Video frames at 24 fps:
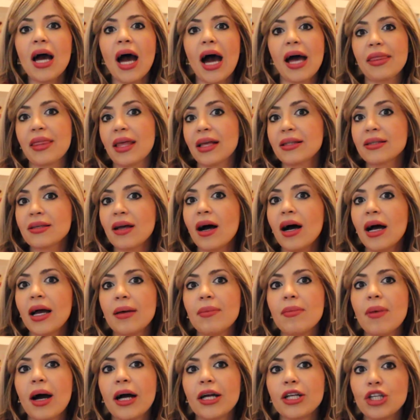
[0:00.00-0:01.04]
at that
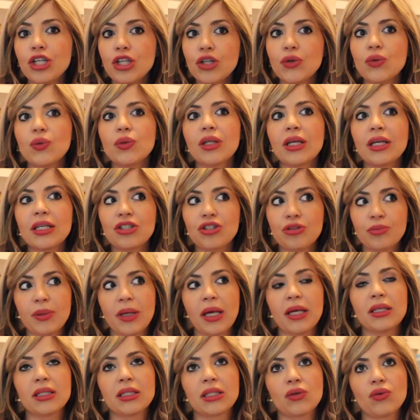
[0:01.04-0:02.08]
time I knew the
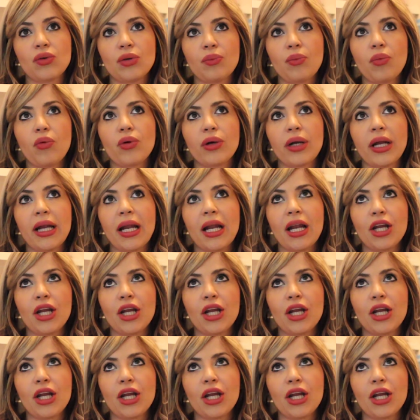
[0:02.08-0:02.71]
GPA is so important,